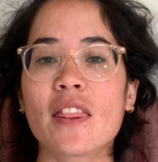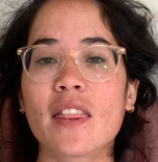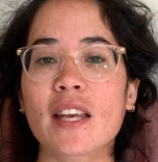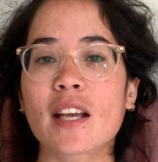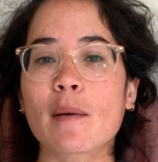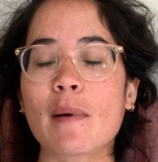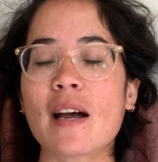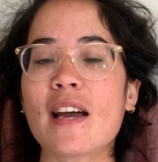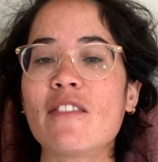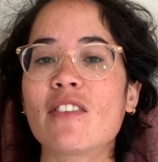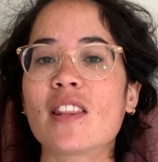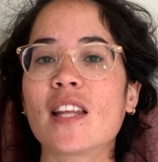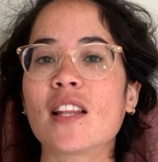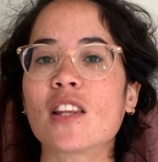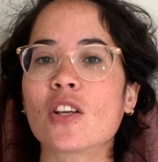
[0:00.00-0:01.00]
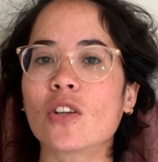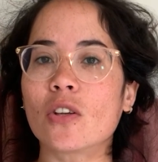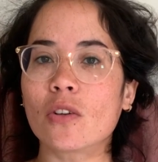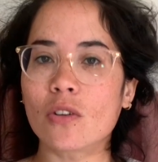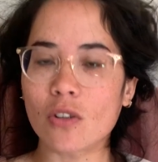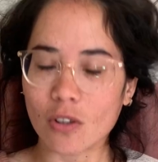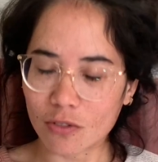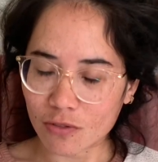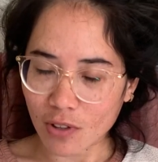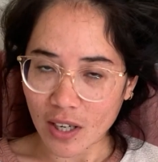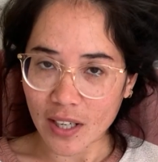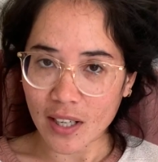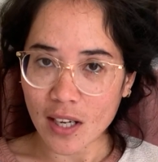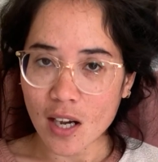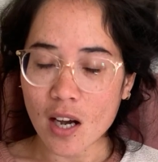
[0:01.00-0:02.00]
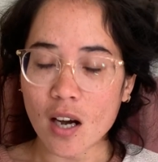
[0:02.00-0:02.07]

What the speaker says: Think about everything that you got right.